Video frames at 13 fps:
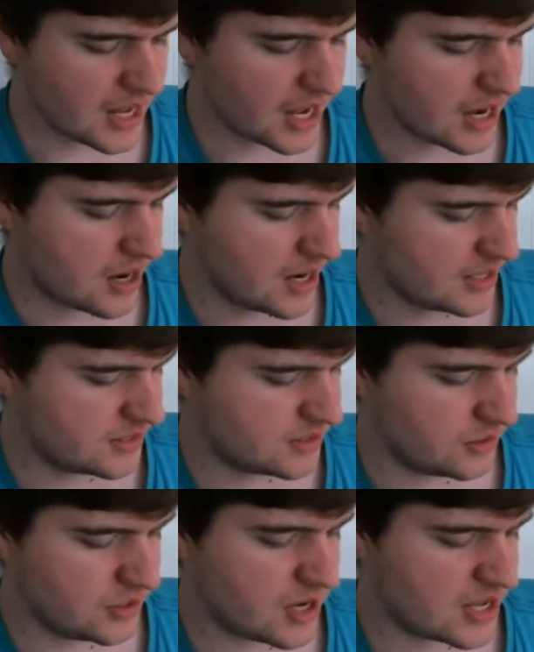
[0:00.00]
All right,
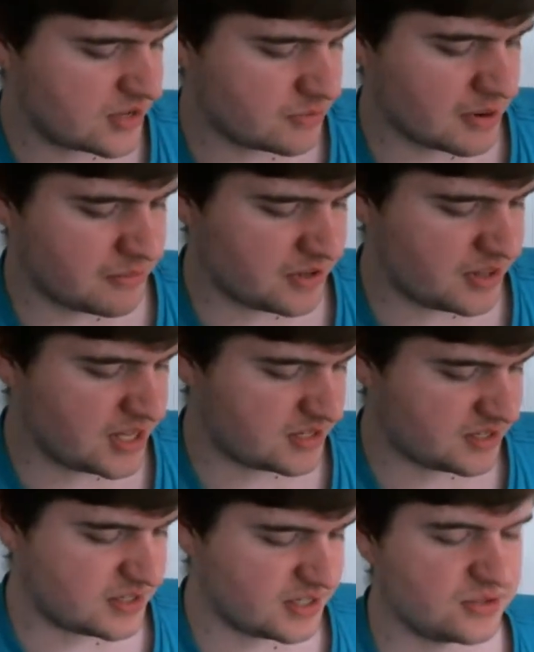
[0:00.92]
so you guys remember
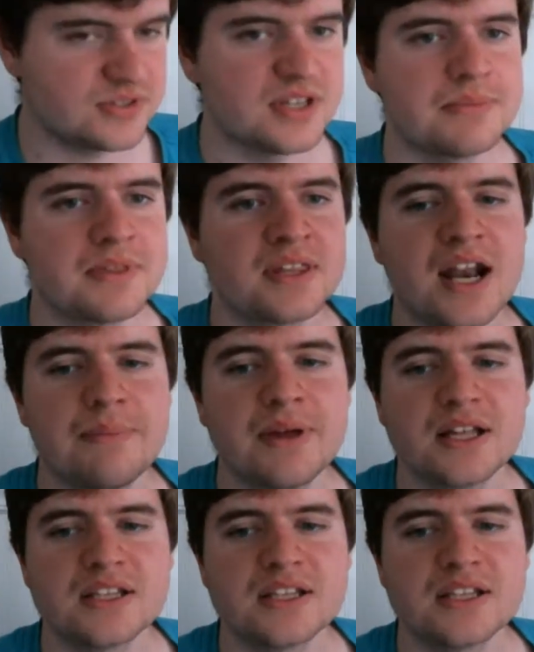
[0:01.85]
this. This was something that I